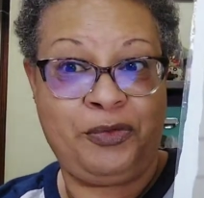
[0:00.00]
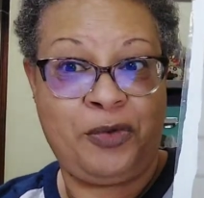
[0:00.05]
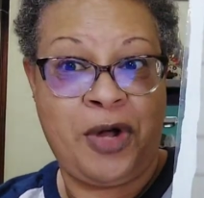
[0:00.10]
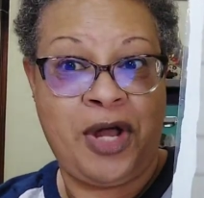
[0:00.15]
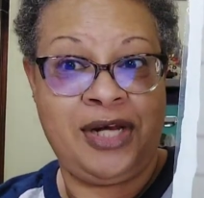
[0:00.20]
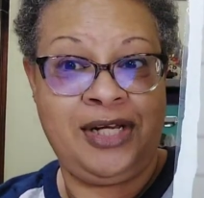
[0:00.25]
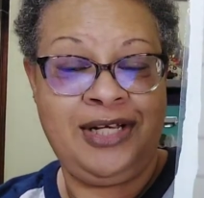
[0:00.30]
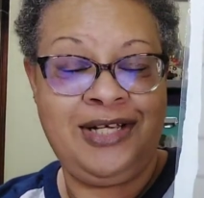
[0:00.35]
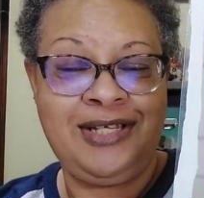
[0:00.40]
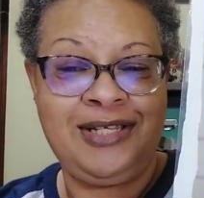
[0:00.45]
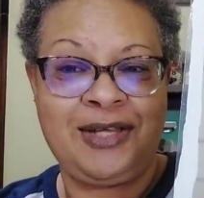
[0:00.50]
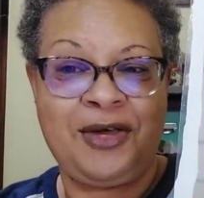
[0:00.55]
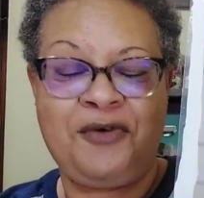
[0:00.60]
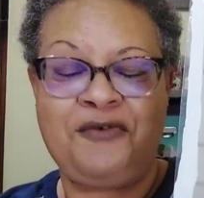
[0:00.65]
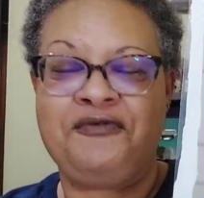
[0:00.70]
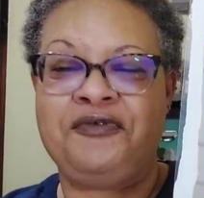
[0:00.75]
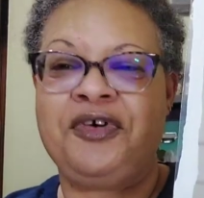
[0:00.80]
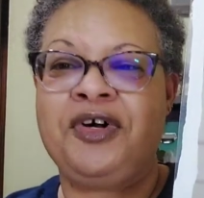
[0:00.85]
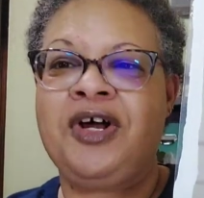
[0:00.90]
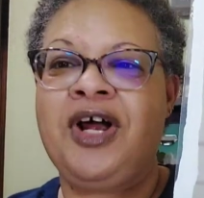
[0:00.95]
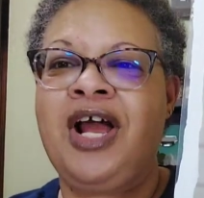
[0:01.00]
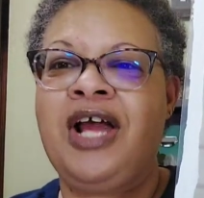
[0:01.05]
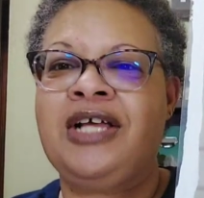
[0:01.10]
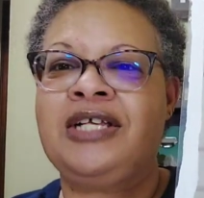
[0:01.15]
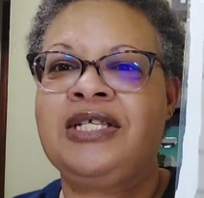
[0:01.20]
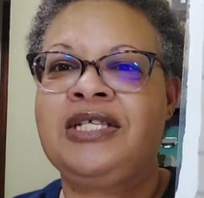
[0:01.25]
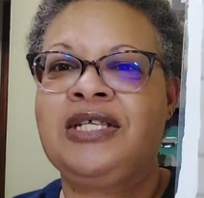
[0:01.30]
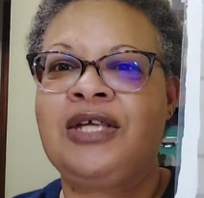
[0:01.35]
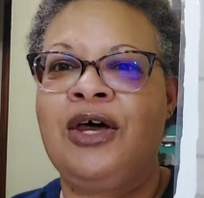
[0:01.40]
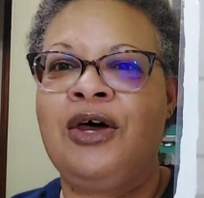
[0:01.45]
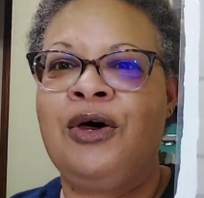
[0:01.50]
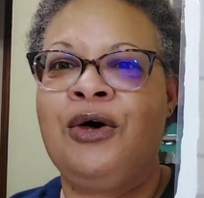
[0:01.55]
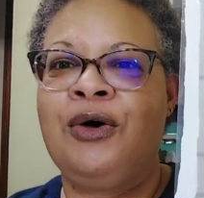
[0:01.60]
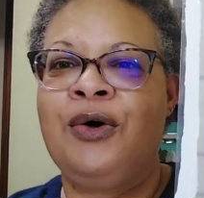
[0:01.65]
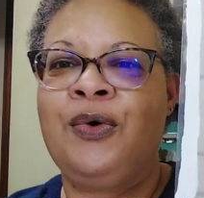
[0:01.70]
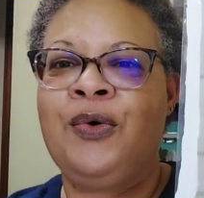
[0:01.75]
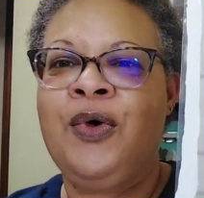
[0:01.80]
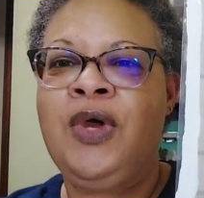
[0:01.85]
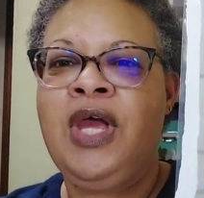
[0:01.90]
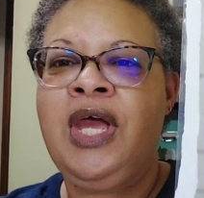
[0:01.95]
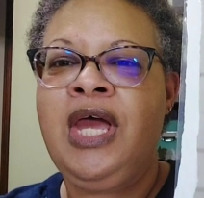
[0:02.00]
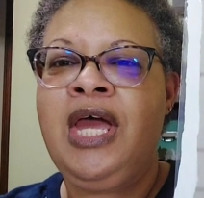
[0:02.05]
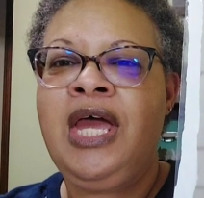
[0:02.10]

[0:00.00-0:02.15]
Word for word: whining is over, and so